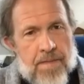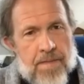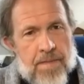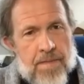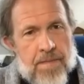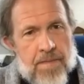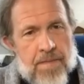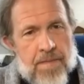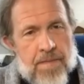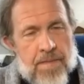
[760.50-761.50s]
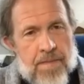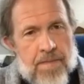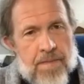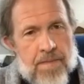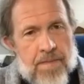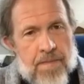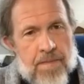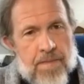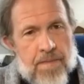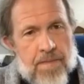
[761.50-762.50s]

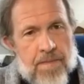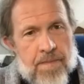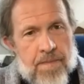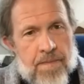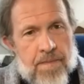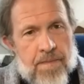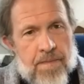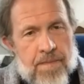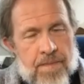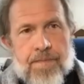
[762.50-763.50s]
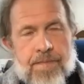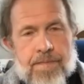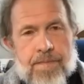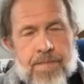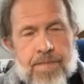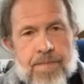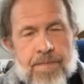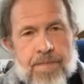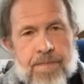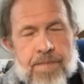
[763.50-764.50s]

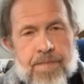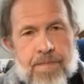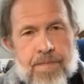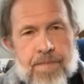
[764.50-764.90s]
[no speech]